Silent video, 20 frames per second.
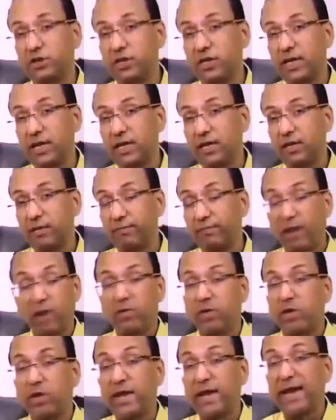like
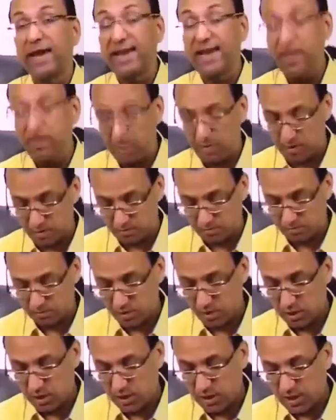pulmonary edema.
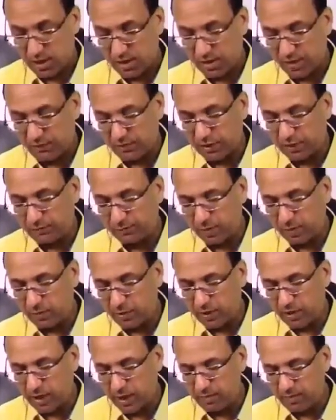If there is
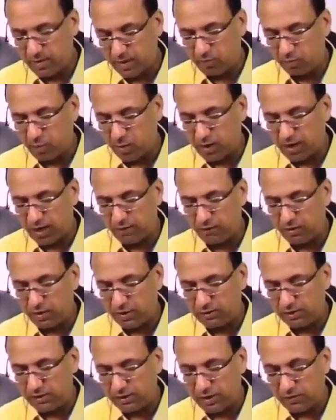pulmonary edema, one
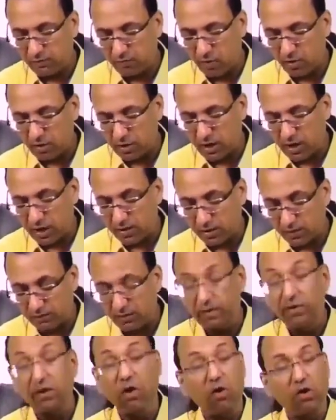alveolus is involved, the other
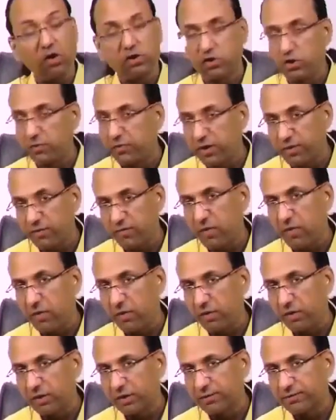will also be
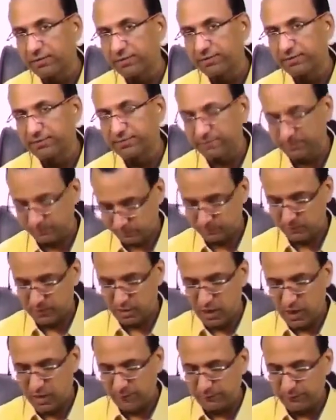involved,
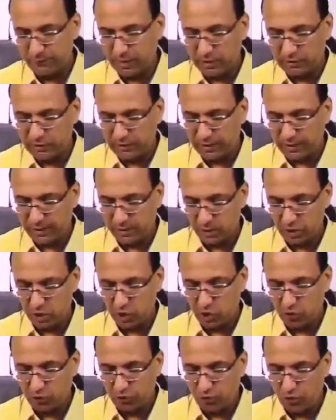passing
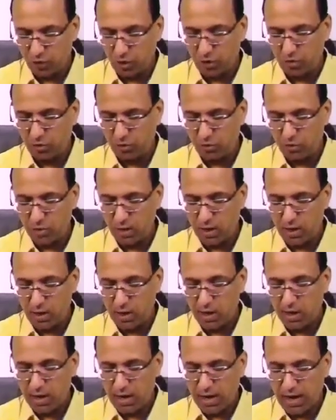fluid through the
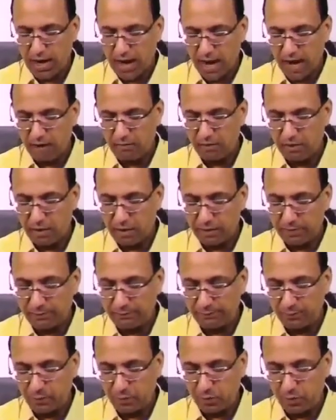alveolar
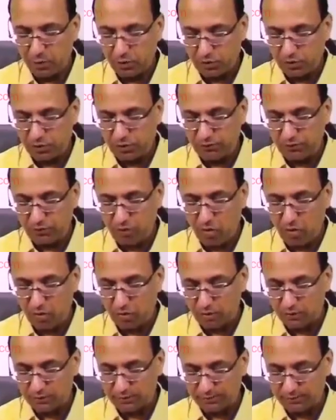pores of
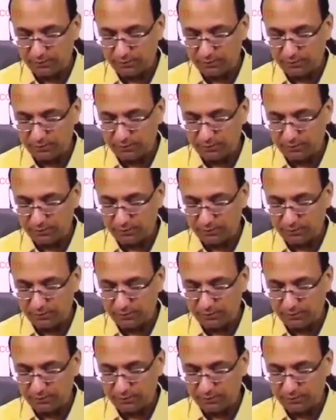Kahn.